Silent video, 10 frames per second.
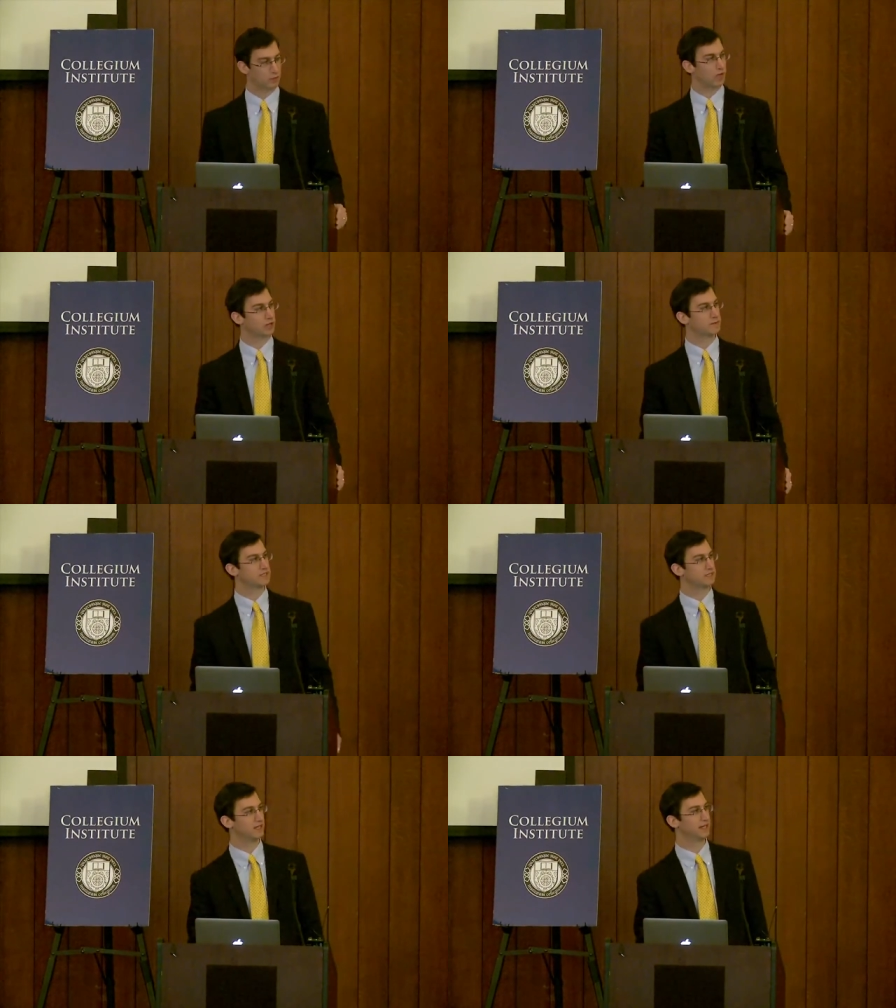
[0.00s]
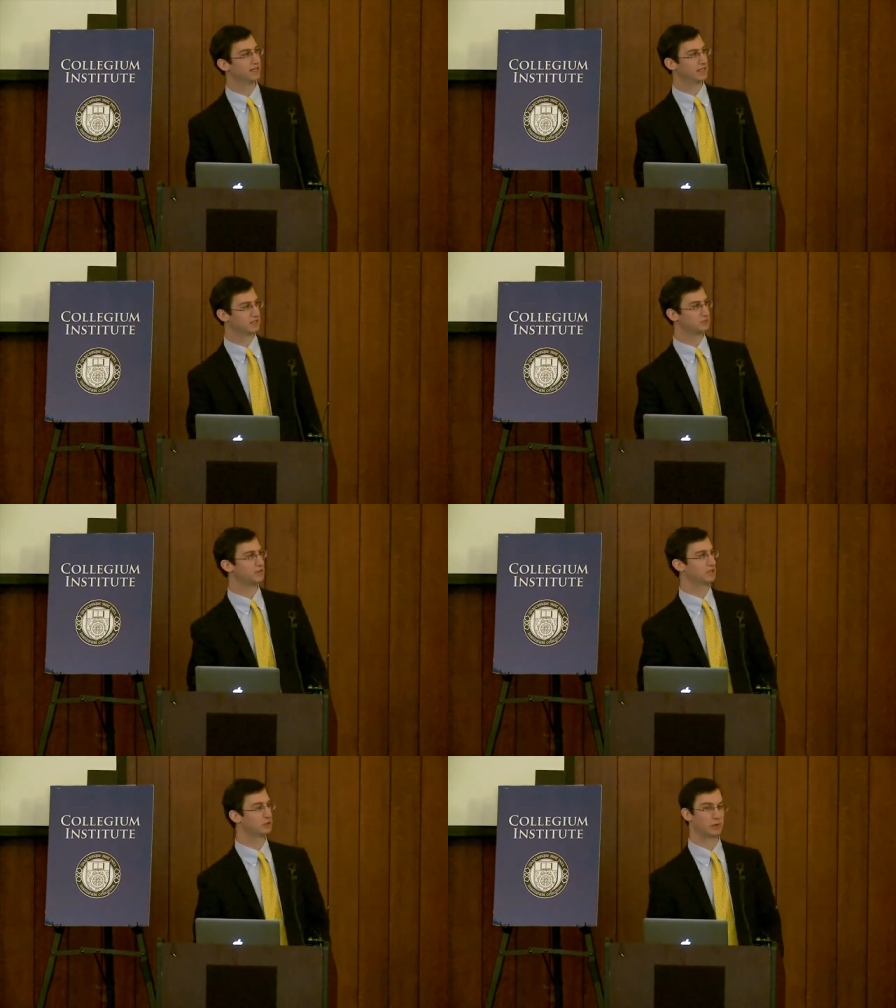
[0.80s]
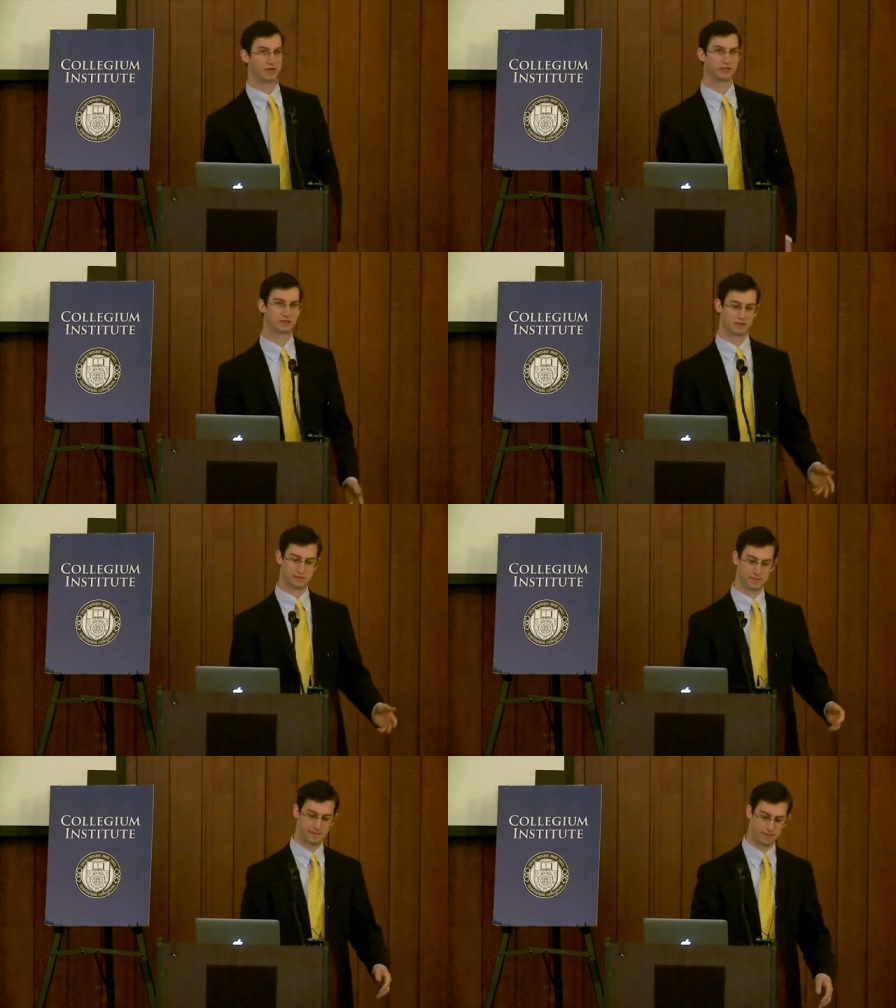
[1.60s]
in welcoming today Doctor Peter Wicks.